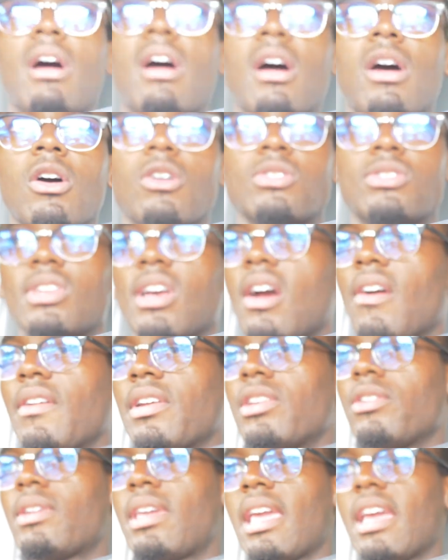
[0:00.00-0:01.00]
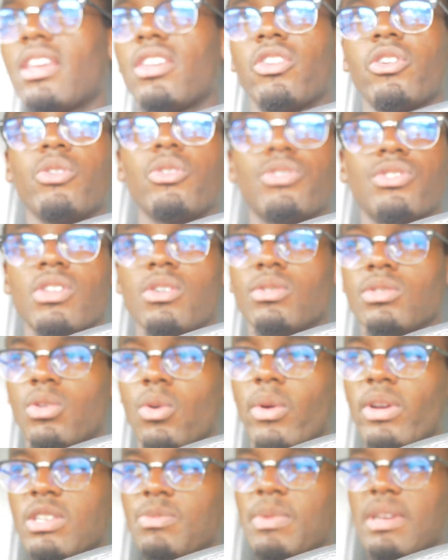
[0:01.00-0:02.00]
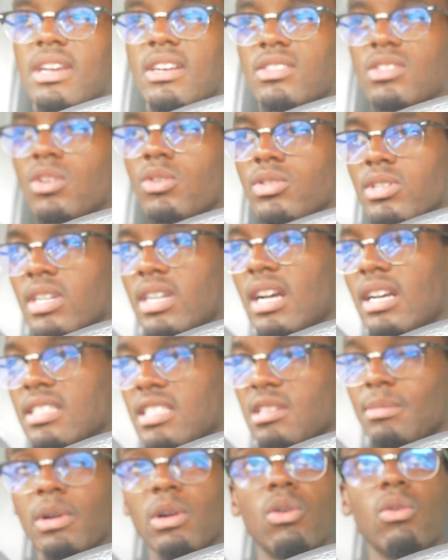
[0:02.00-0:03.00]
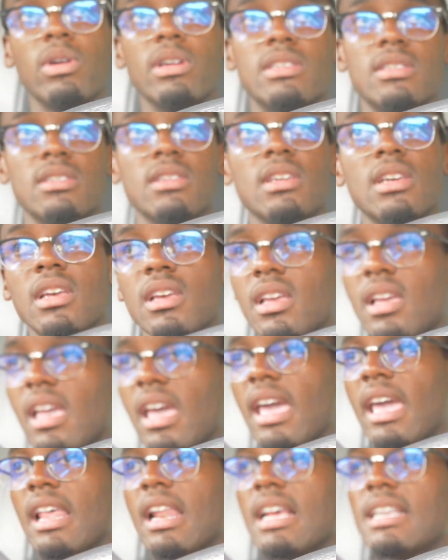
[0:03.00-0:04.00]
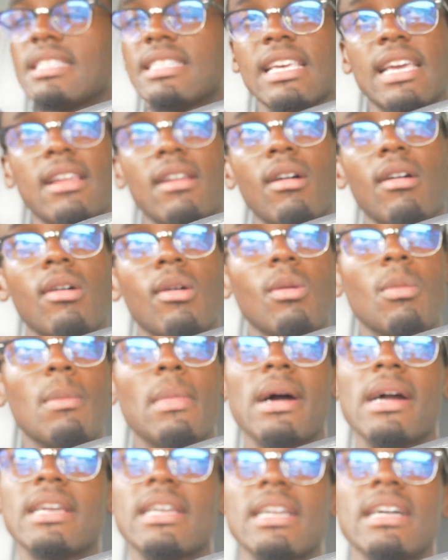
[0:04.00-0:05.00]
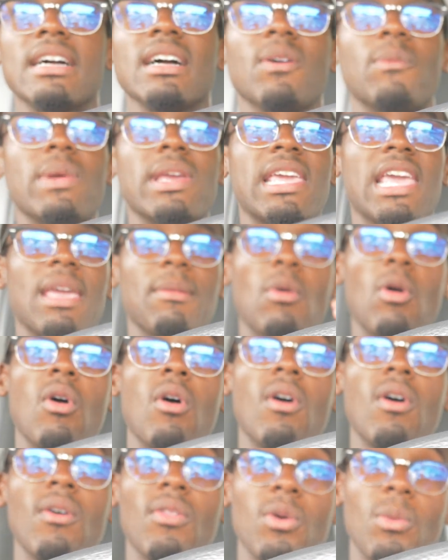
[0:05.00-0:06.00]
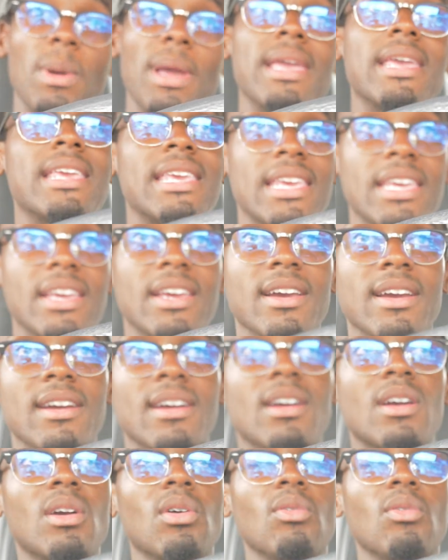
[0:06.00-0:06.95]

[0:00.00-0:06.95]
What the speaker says: oh, sorry, you can't use those hoists because those are customer hoists. And I said, oh my God, we came all the way here